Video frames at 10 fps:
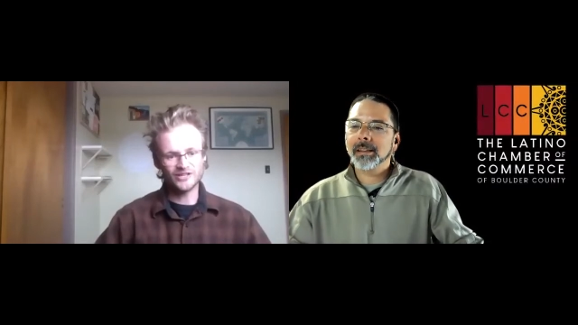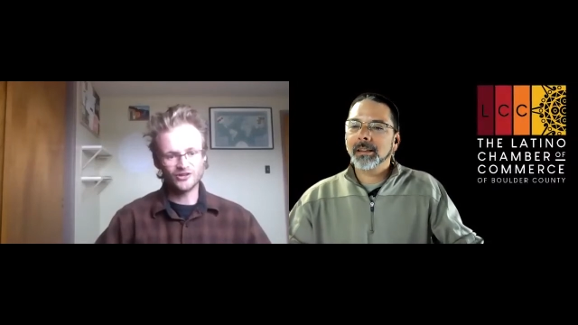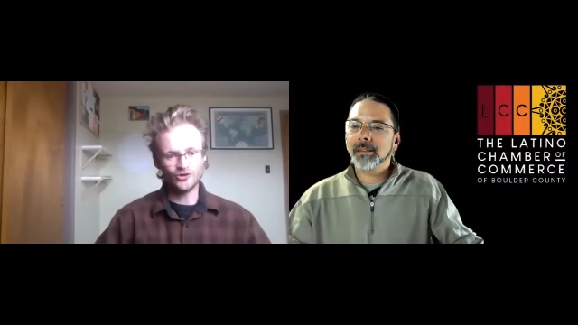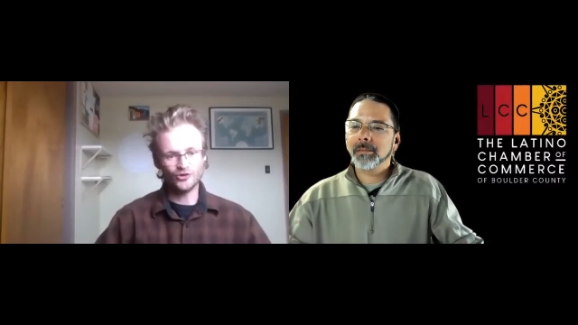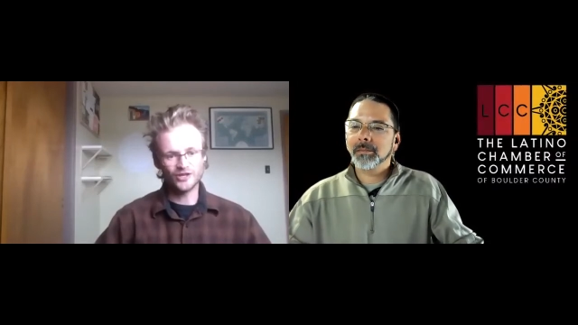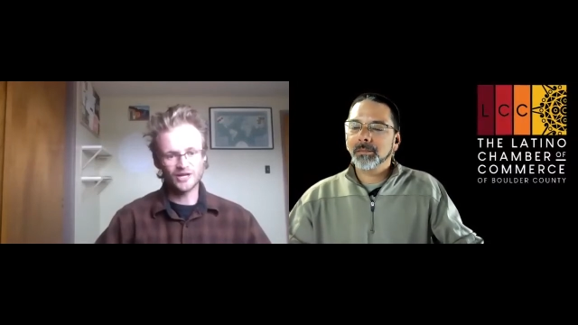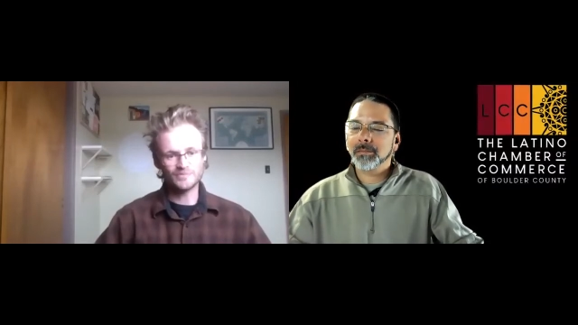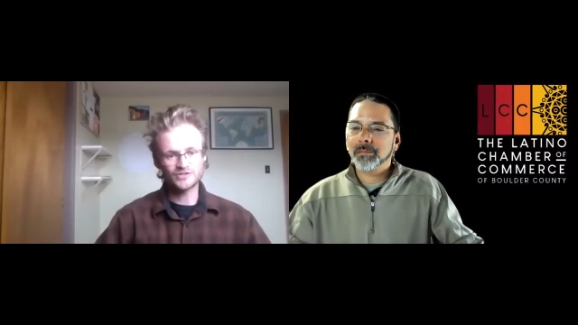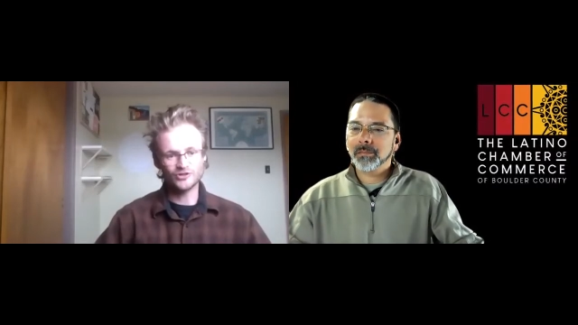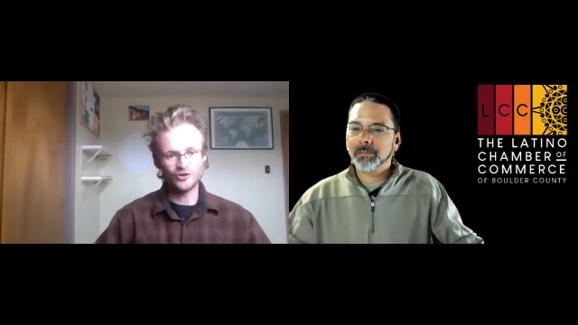Speaker 1: holding up
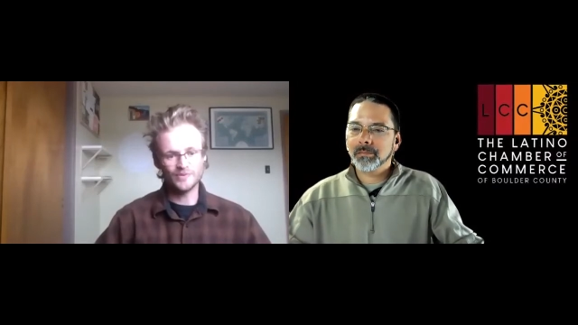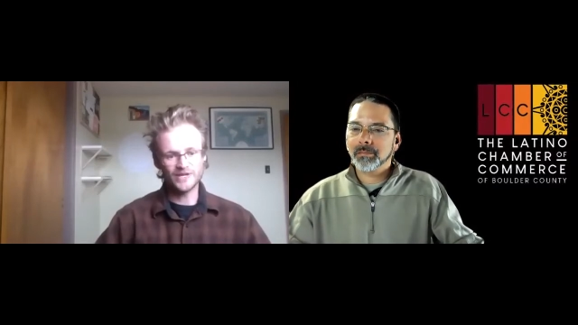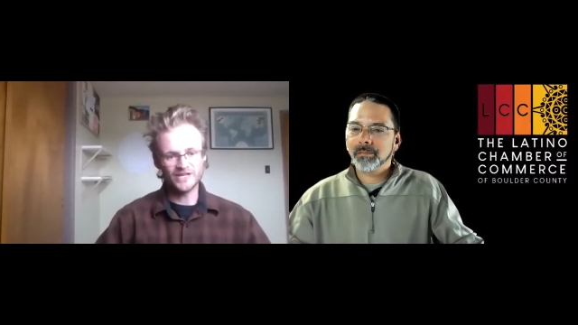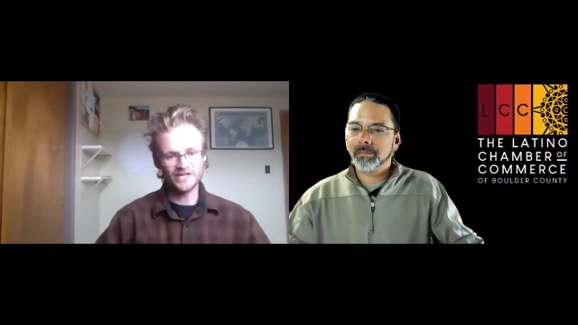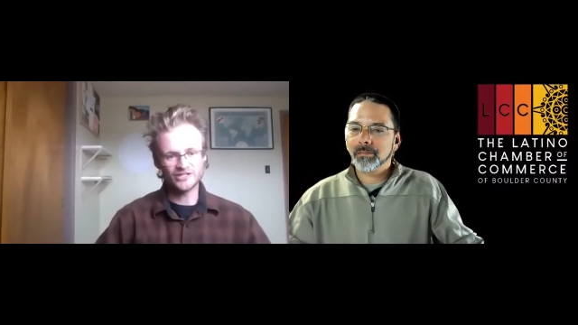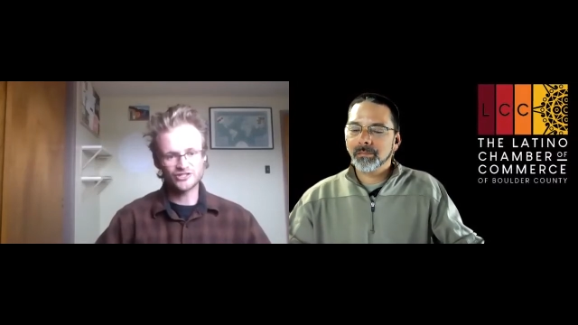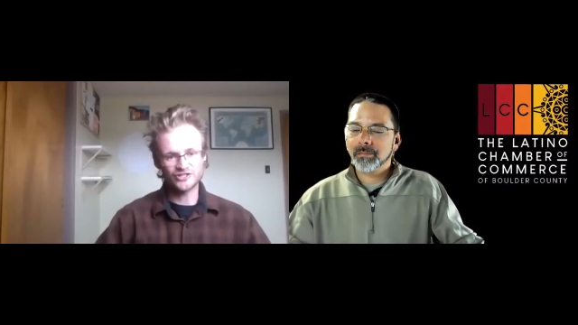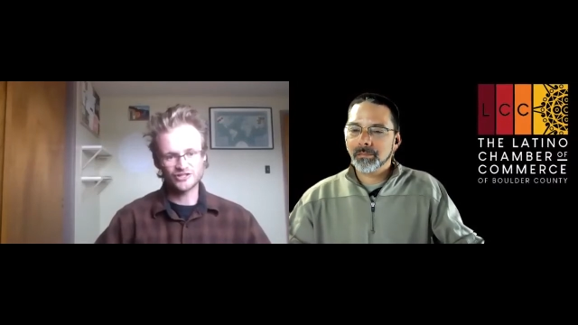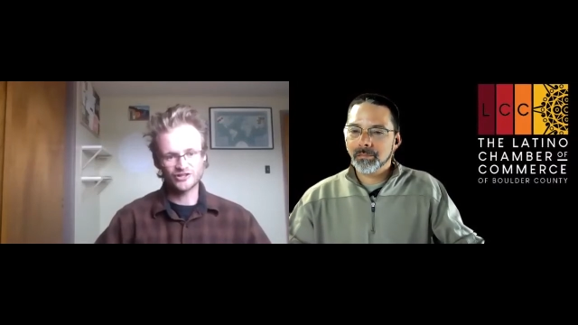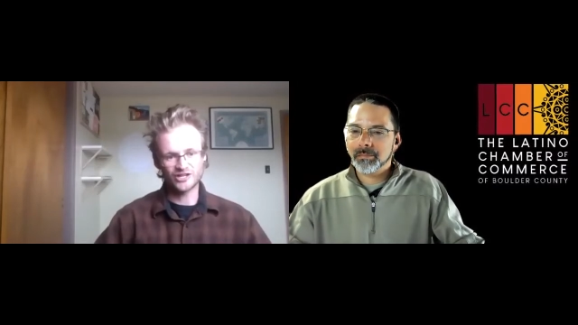so many
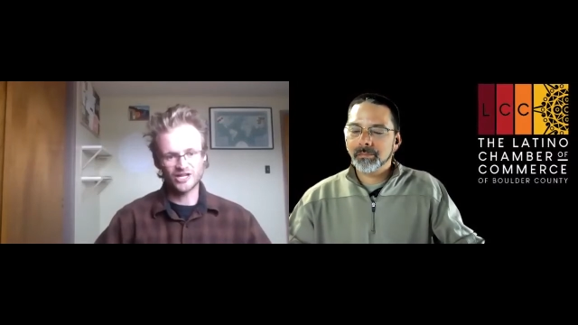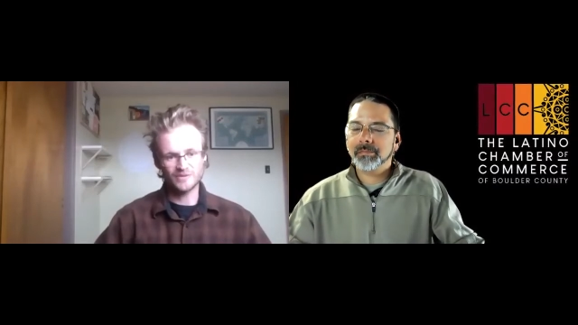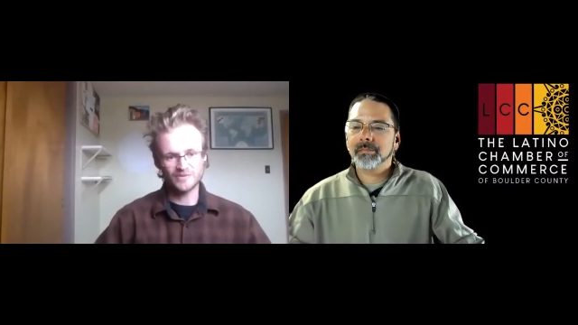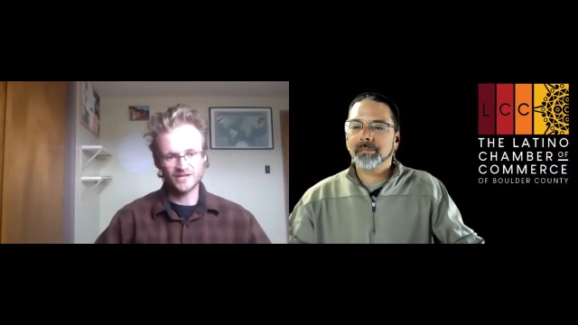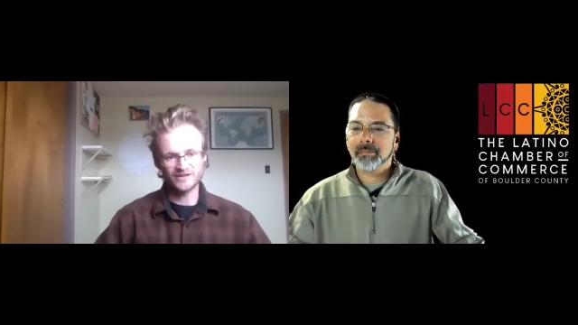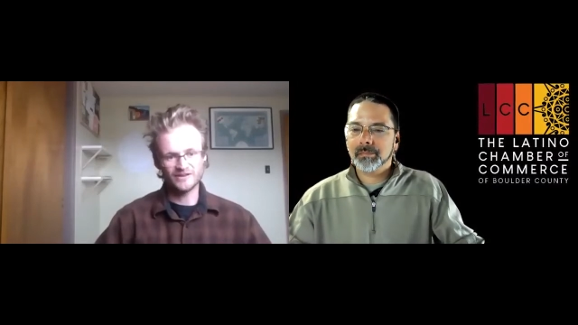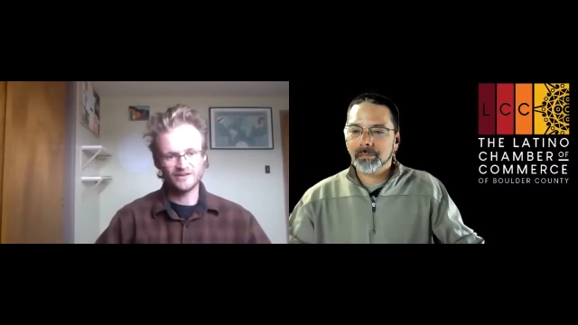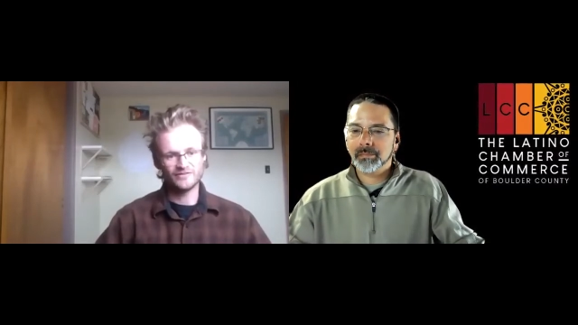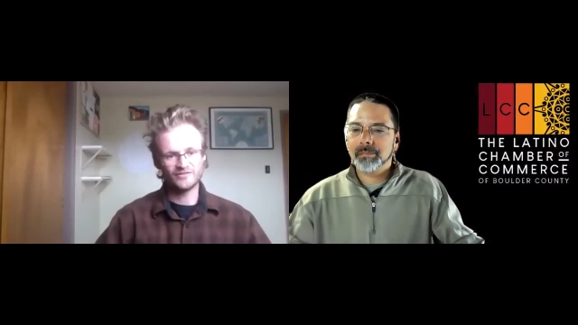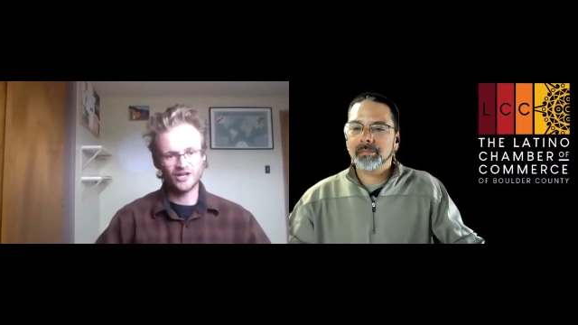industries in our economy
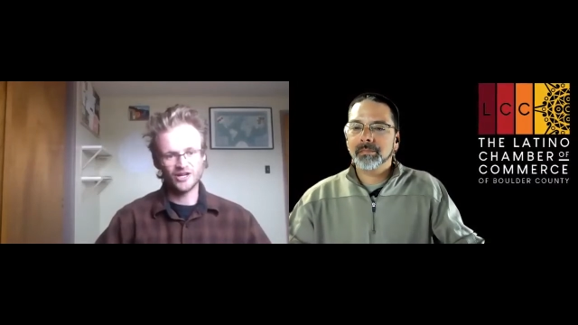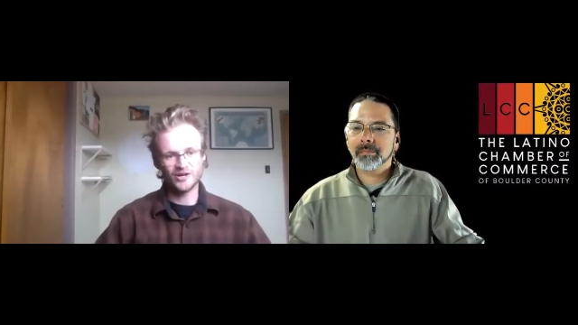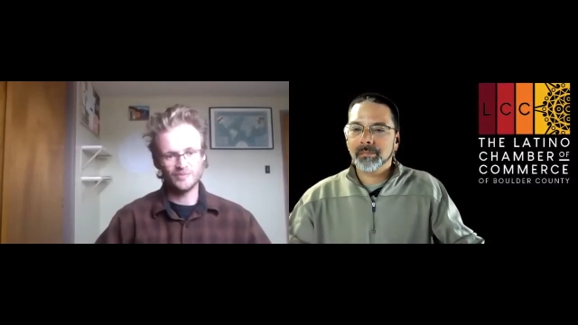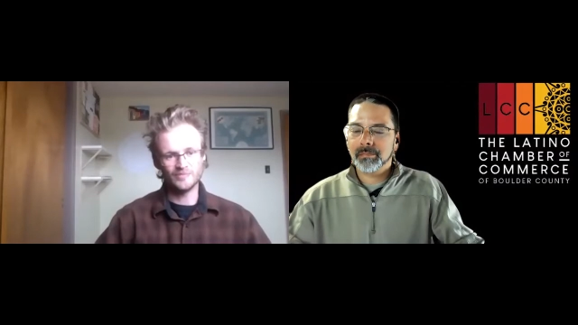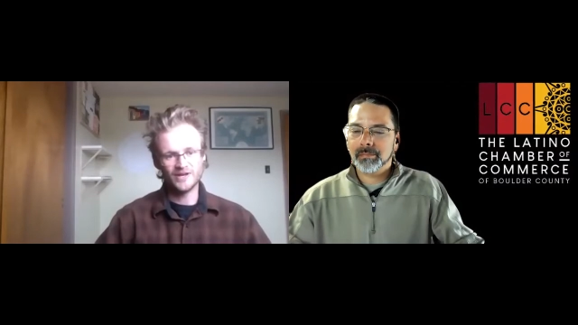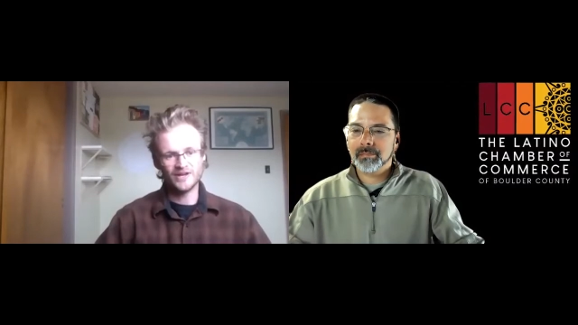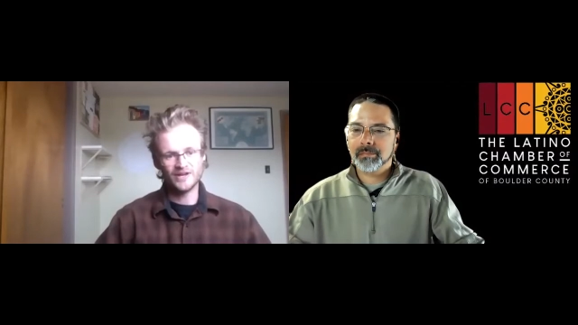from